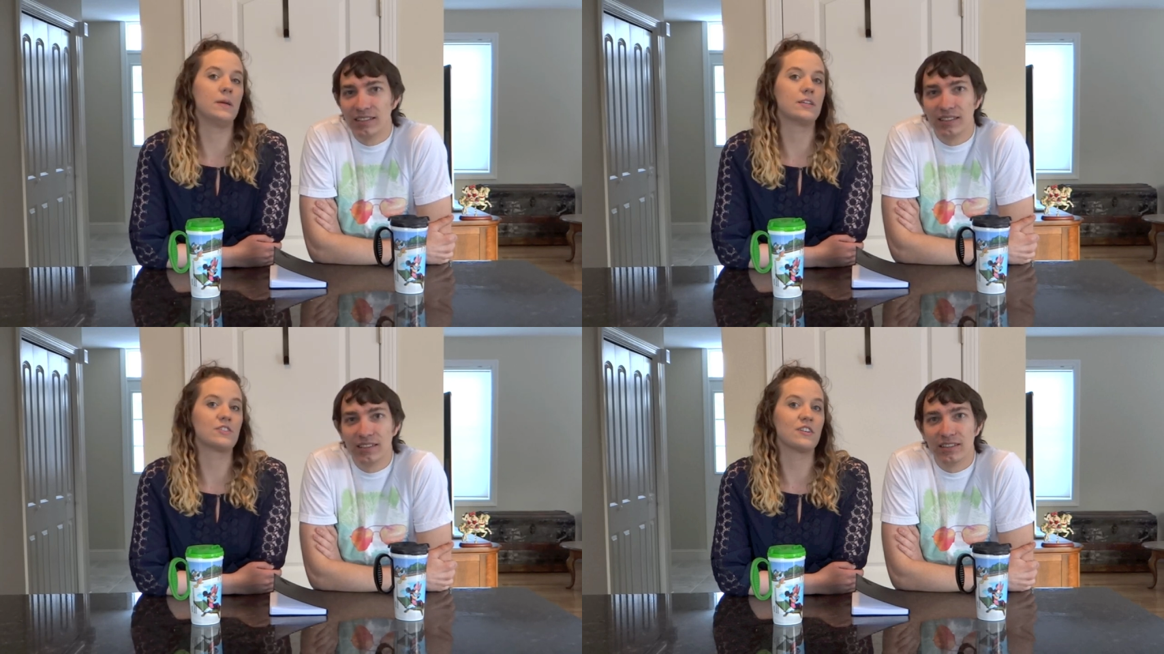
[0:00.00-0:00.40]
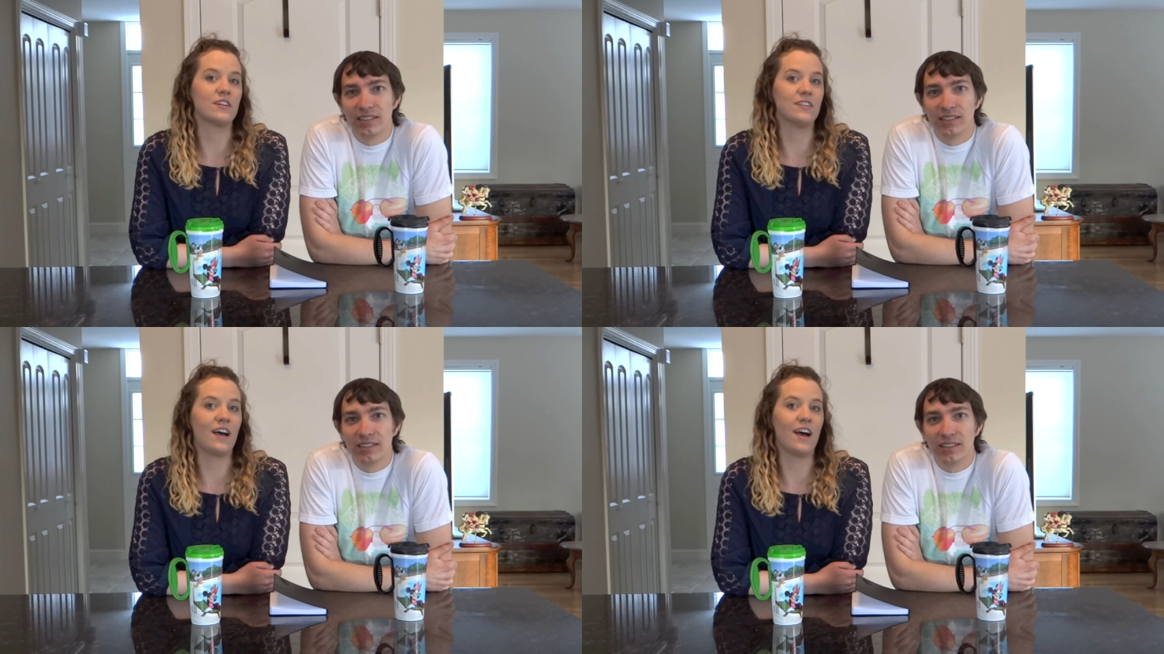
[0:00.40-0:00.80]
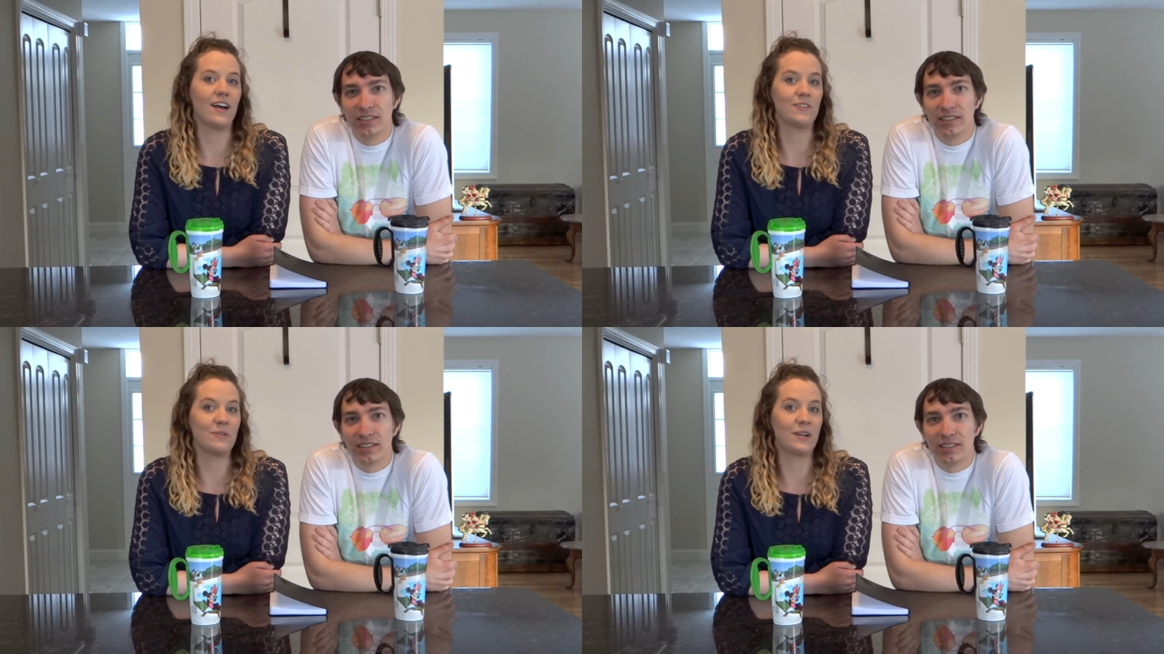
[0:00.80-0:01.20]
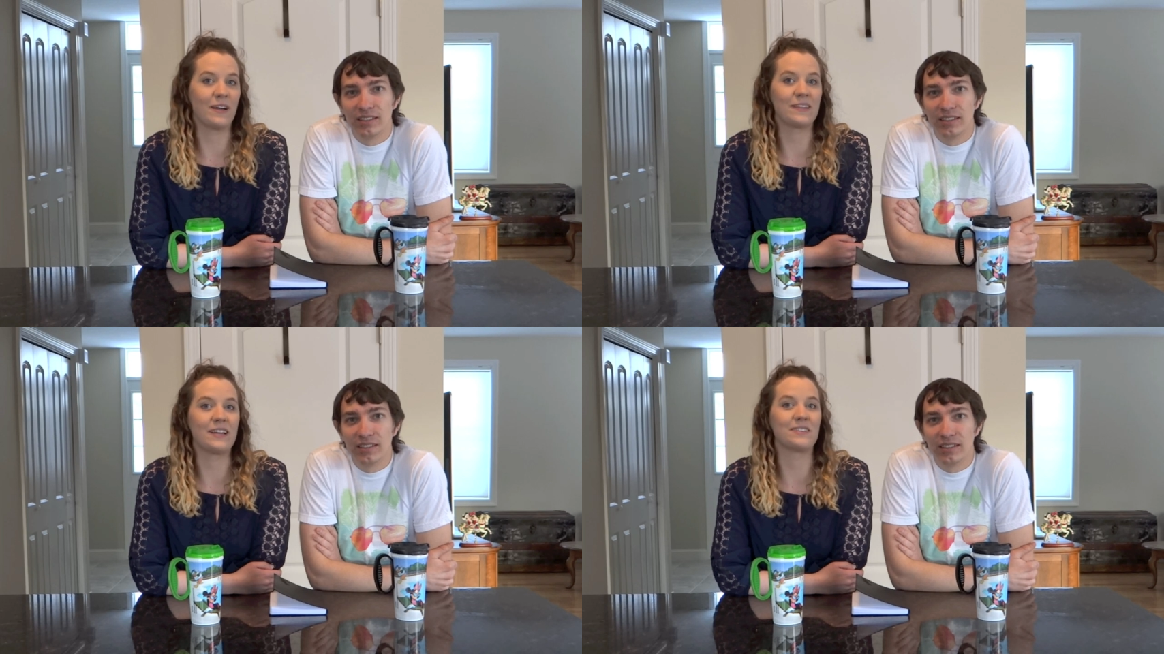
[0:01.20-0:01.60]
Speaker 1: to make sure that we
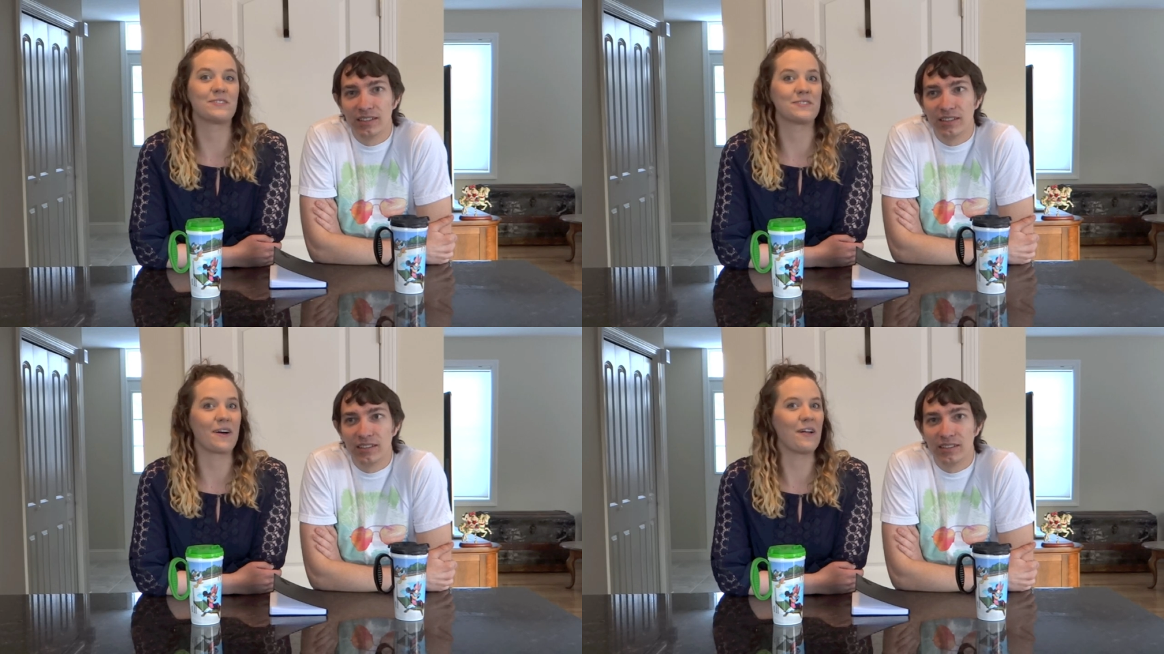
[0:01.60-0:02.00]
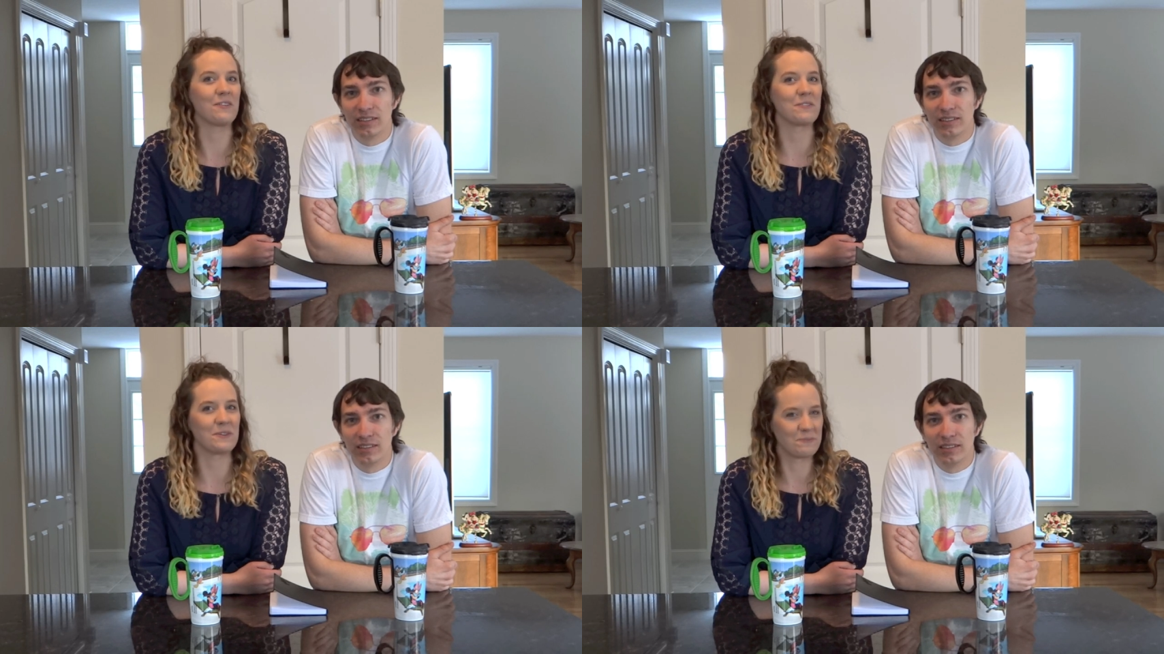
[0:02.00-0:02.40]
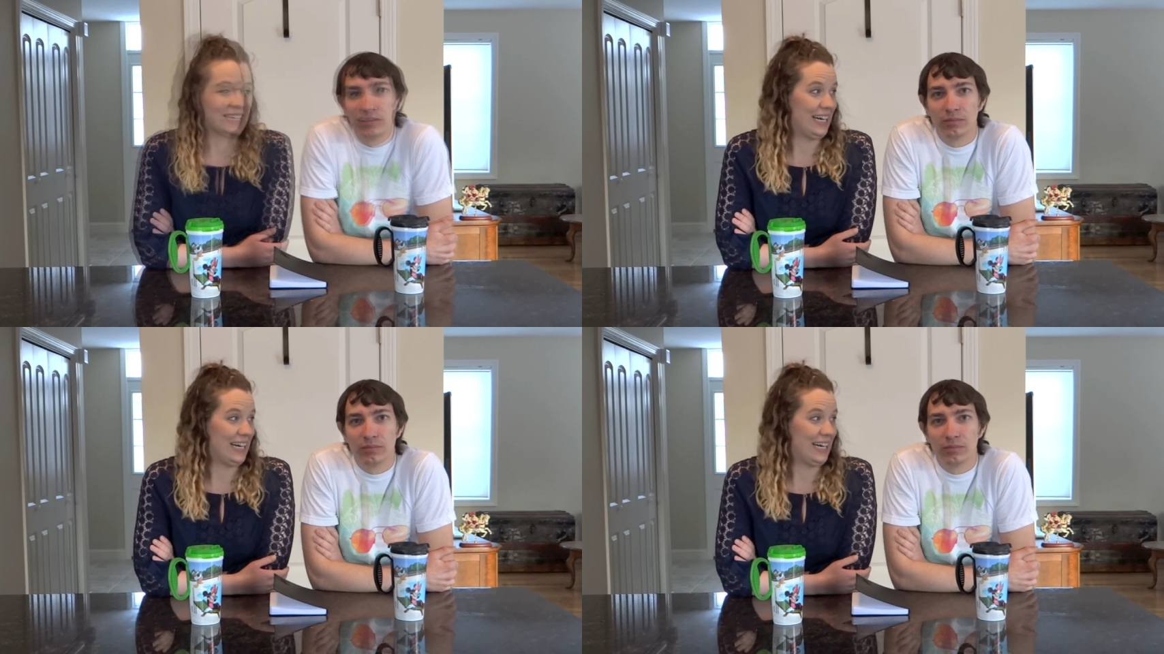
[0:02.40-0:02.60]
got the answers to all of you.